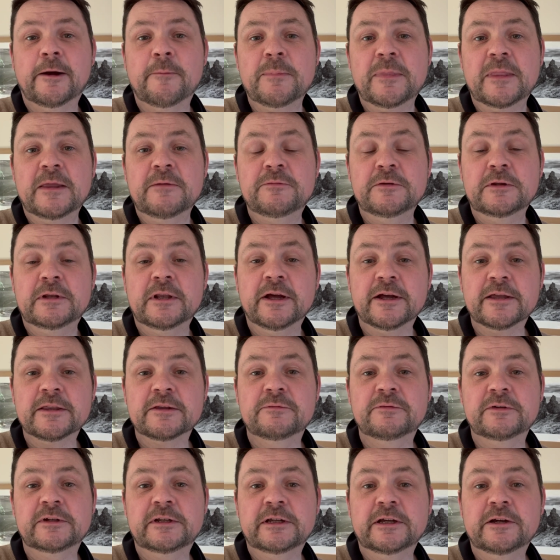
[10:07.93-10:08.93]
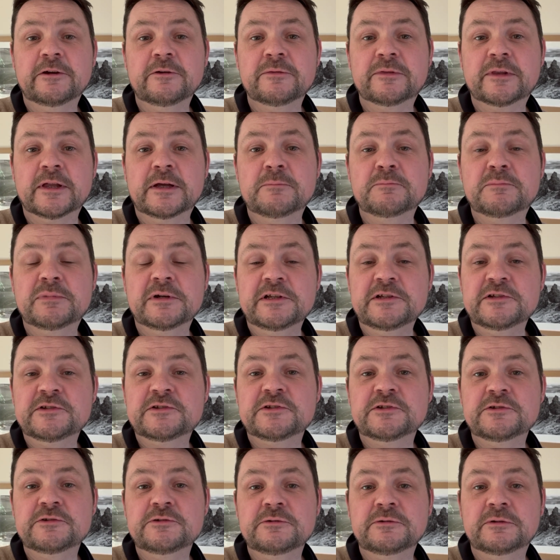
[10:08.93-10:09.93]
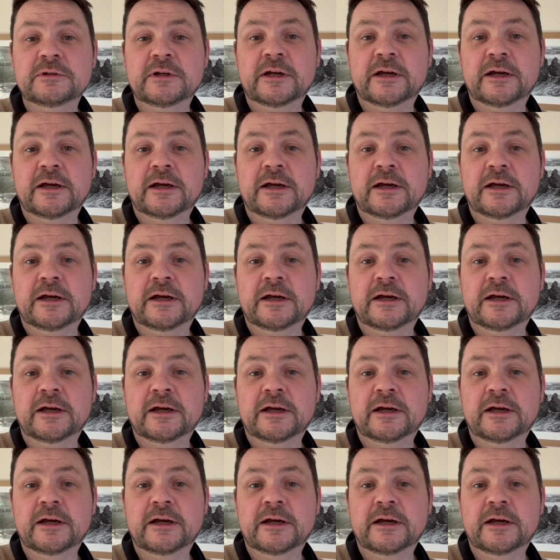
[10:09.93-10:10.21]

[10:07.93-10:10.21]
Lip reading: If you like the video, then please do